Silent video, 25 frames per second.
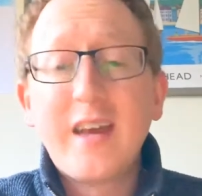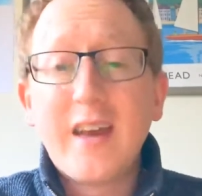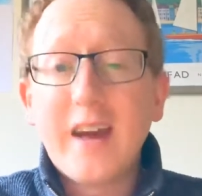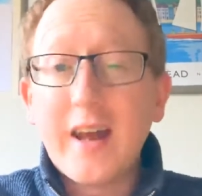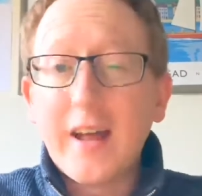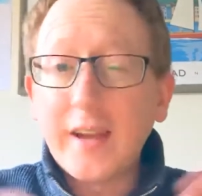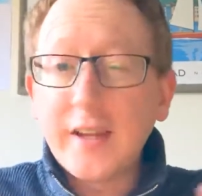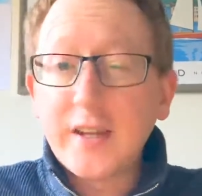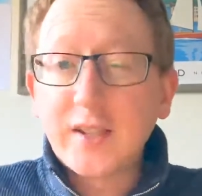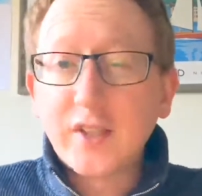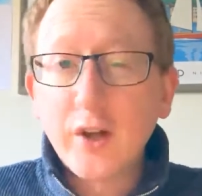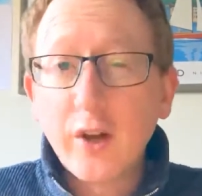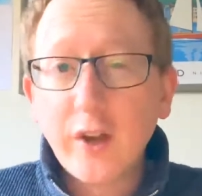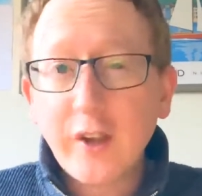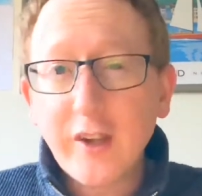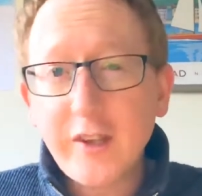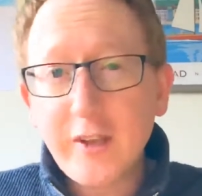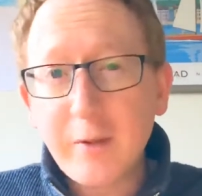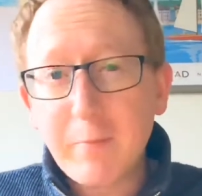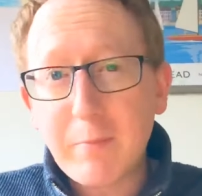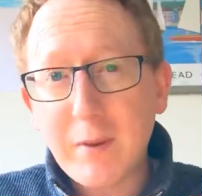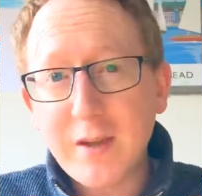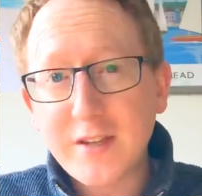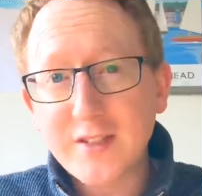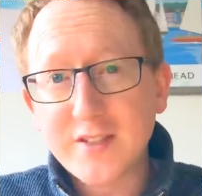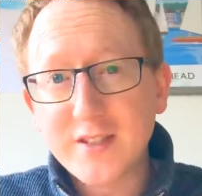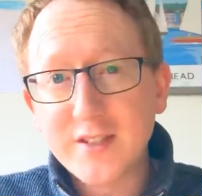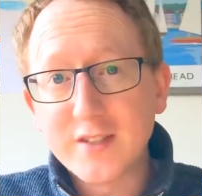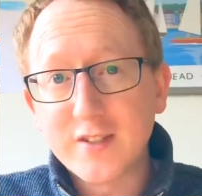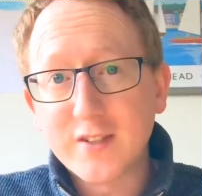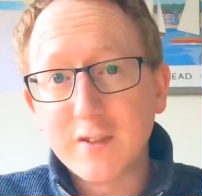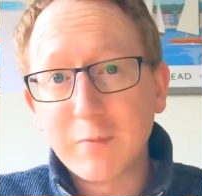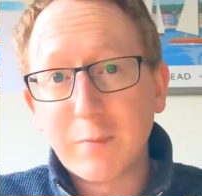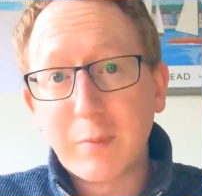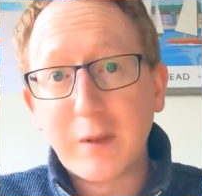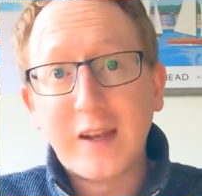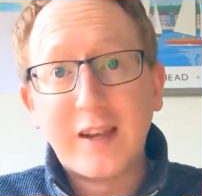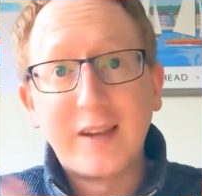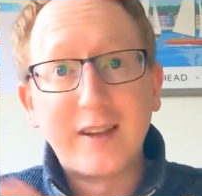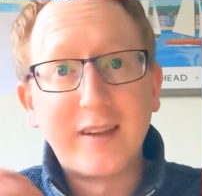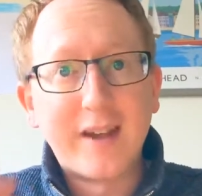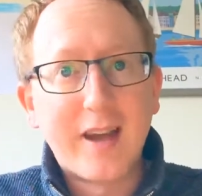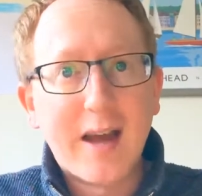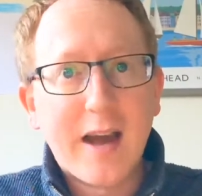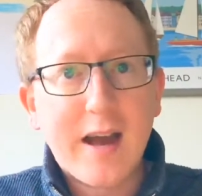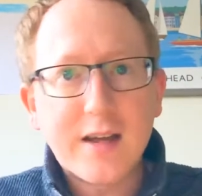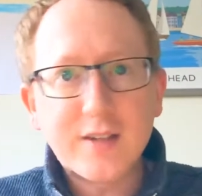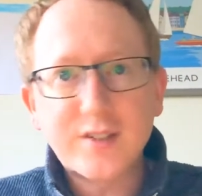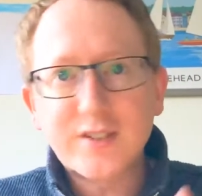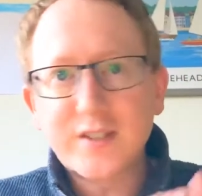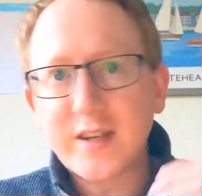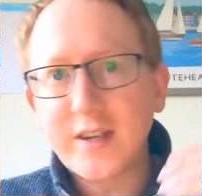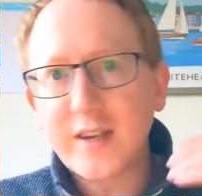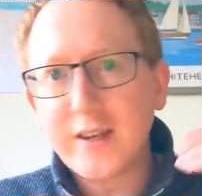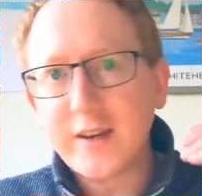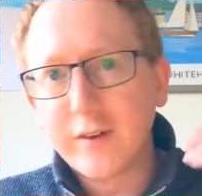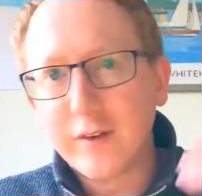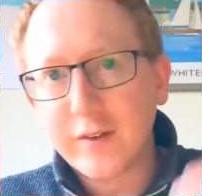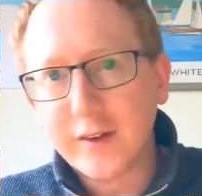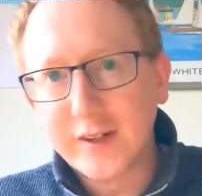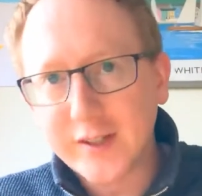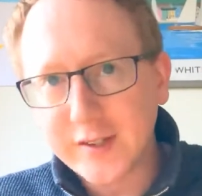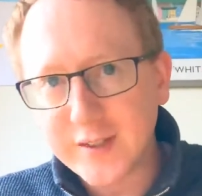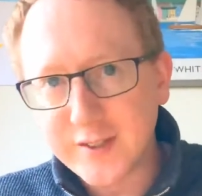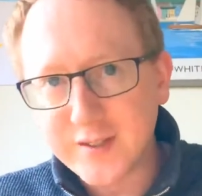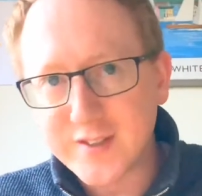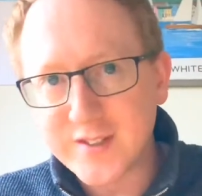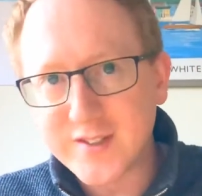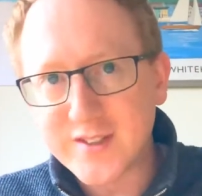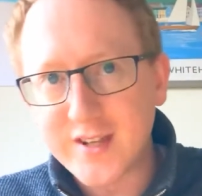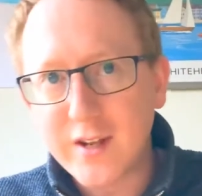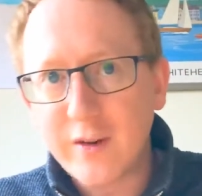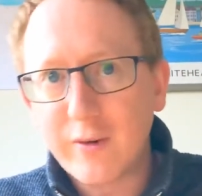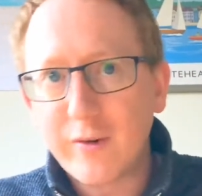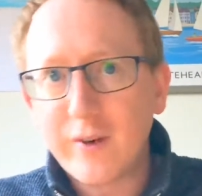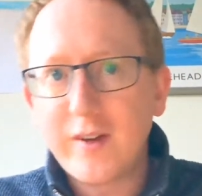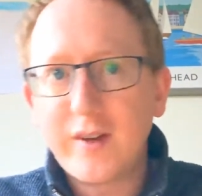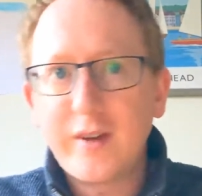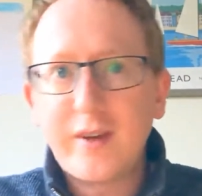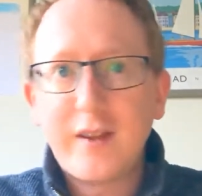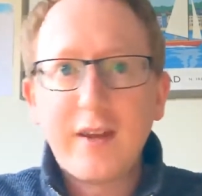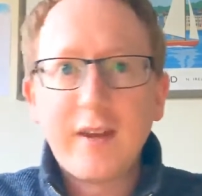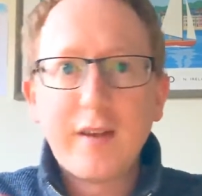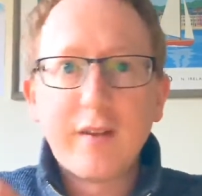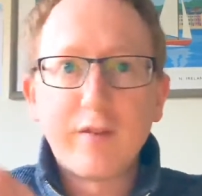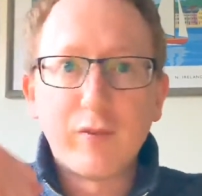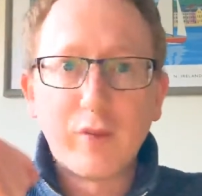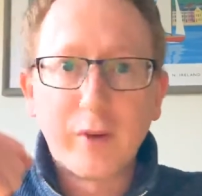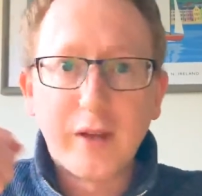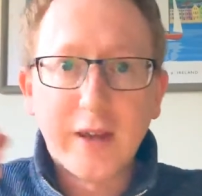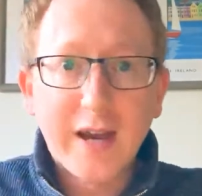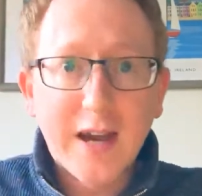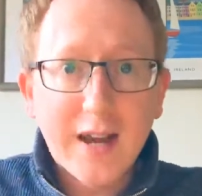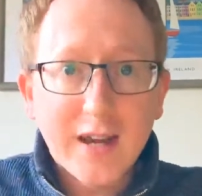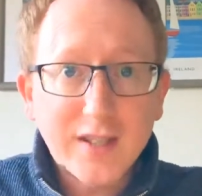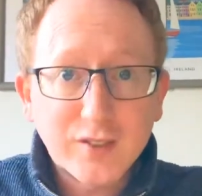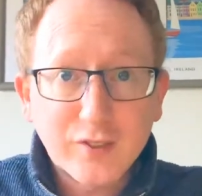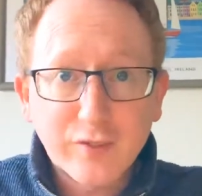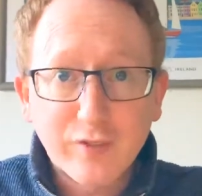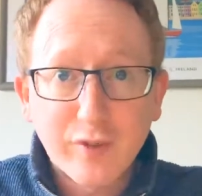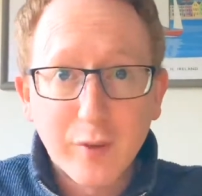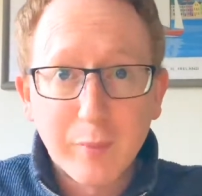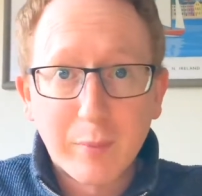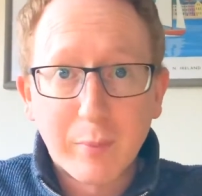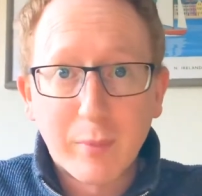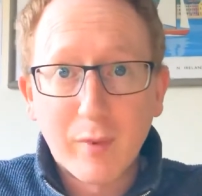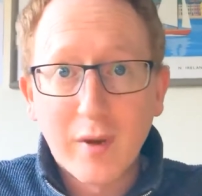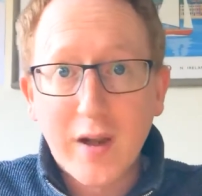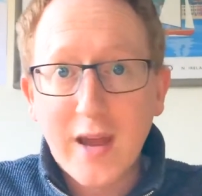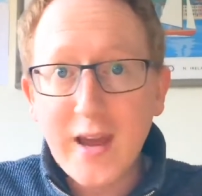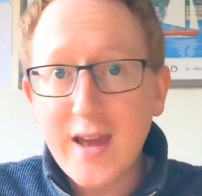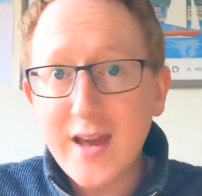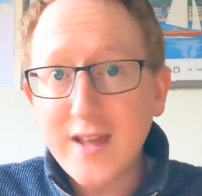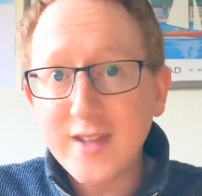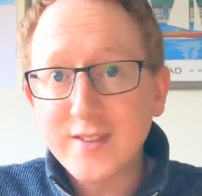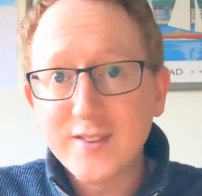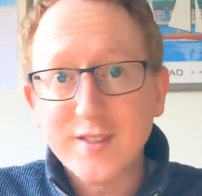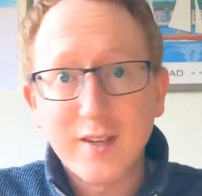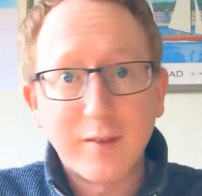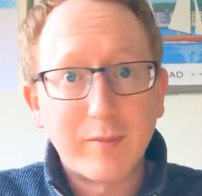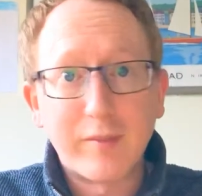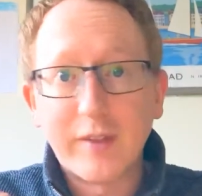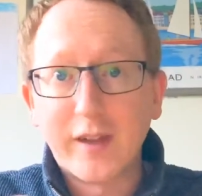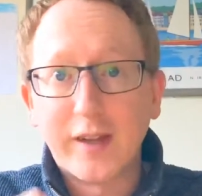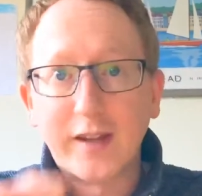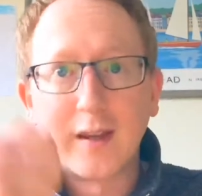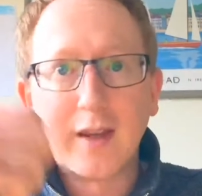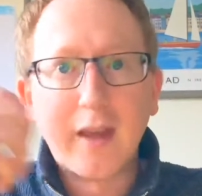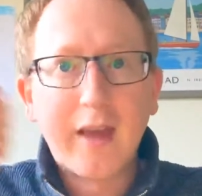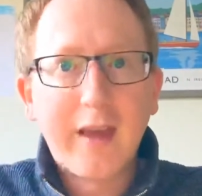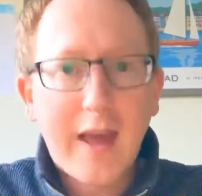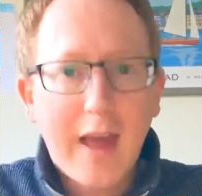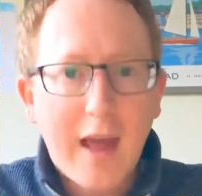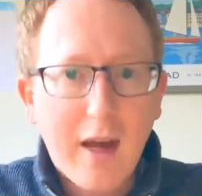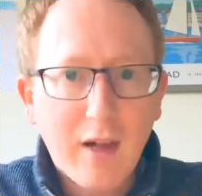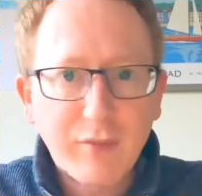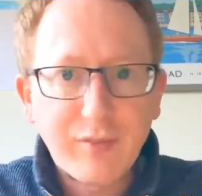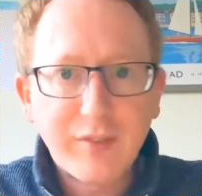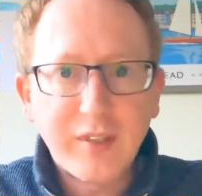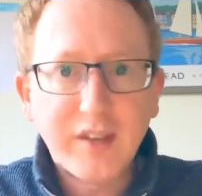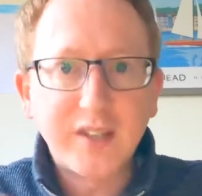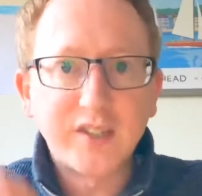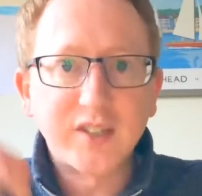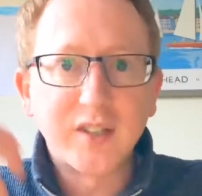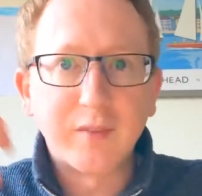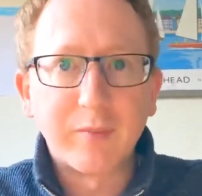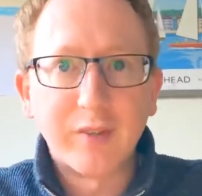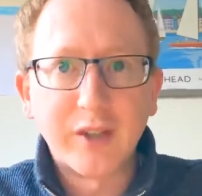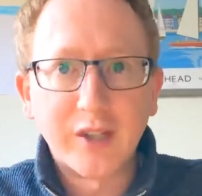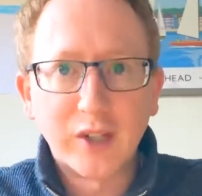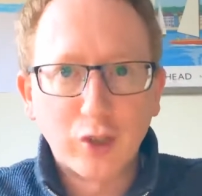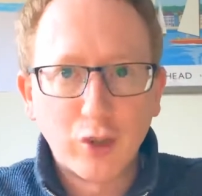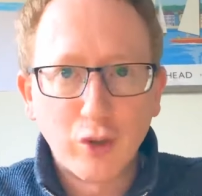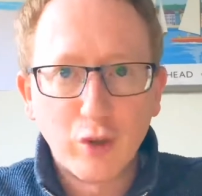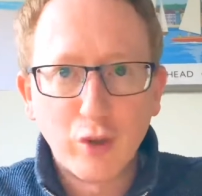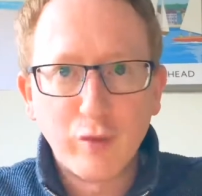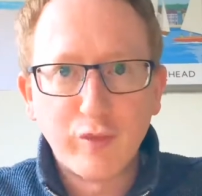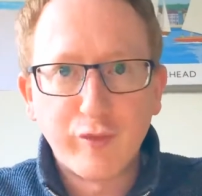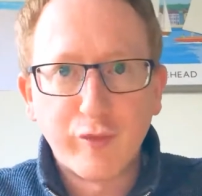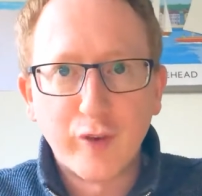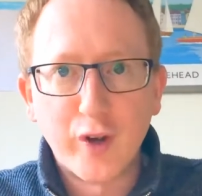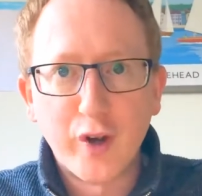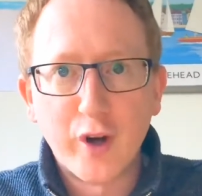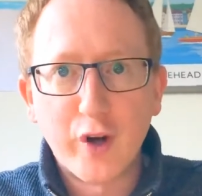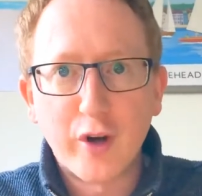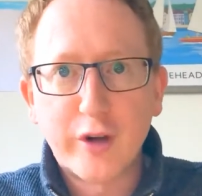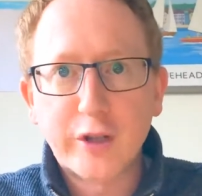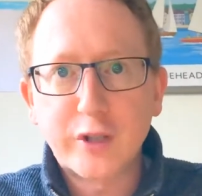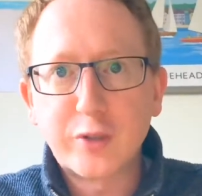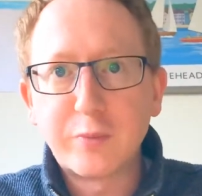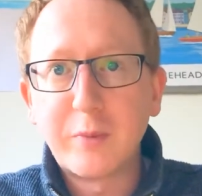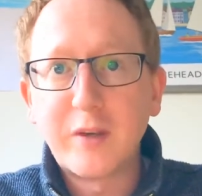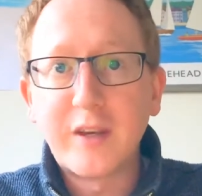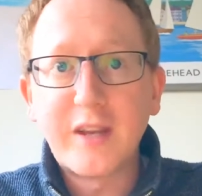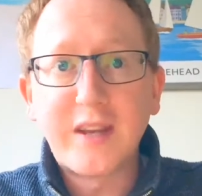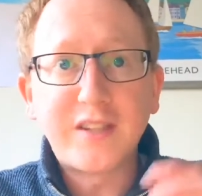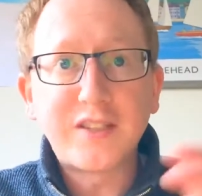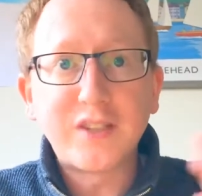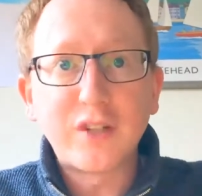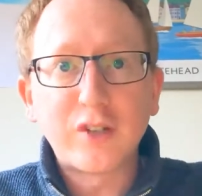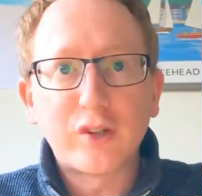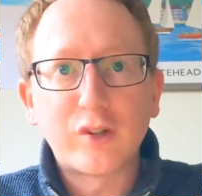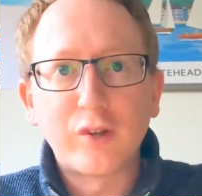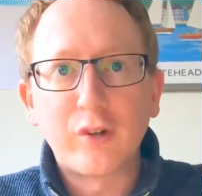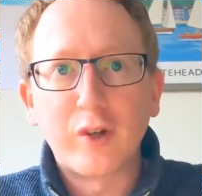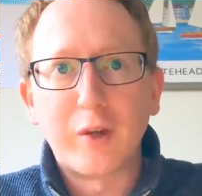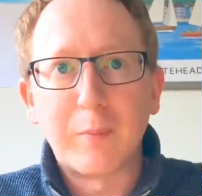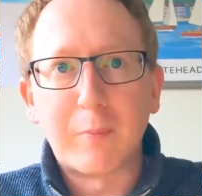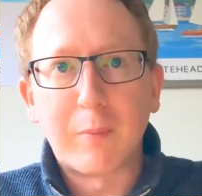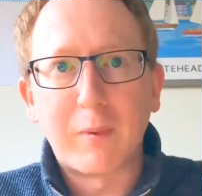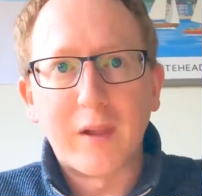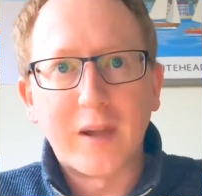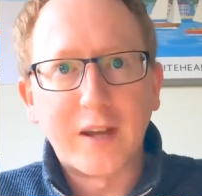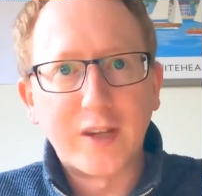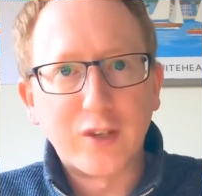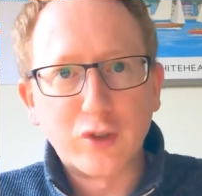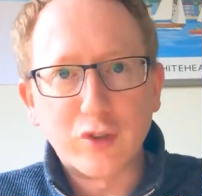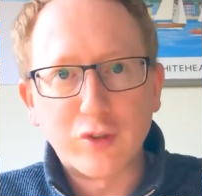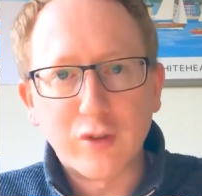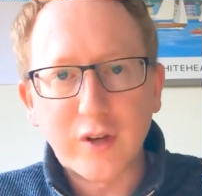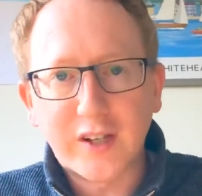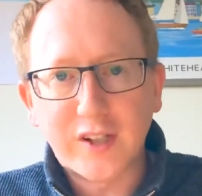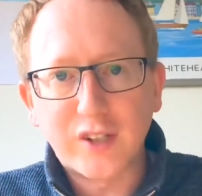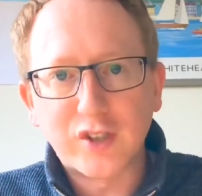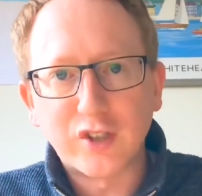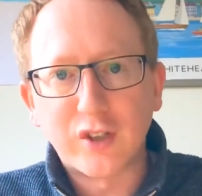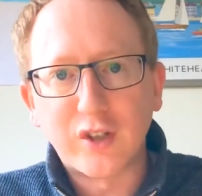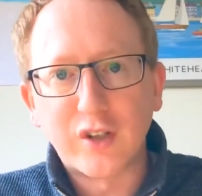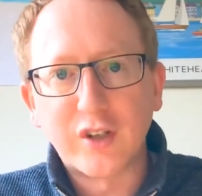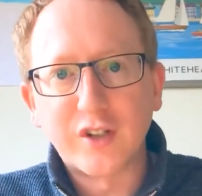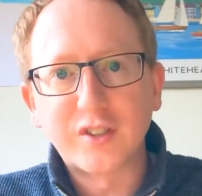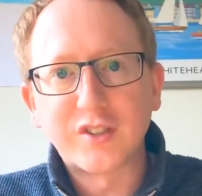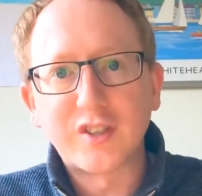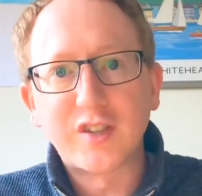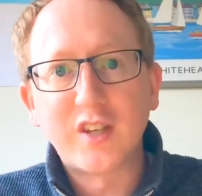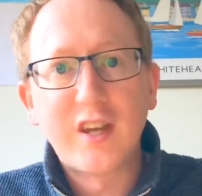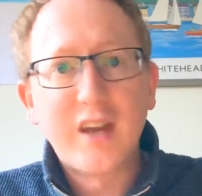And he's not in the business of being nasty or inconsiderate. If we ask for bread, something healthy, something good for nourishment, he's not going to play tricks on us